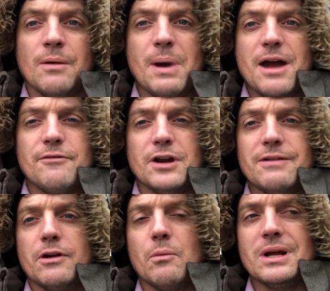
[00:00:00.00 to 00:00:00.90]
barefoot
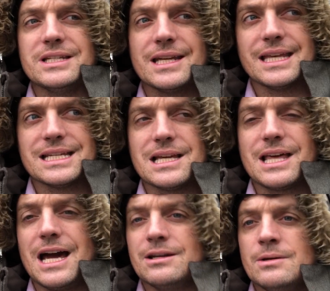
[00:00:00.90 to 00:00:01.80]
even in winter, things like
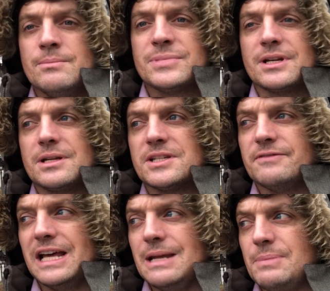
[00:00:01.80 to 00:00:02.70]
that, sometimes
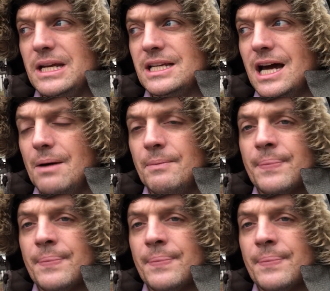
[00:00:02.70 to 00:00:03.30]
severely beaten up.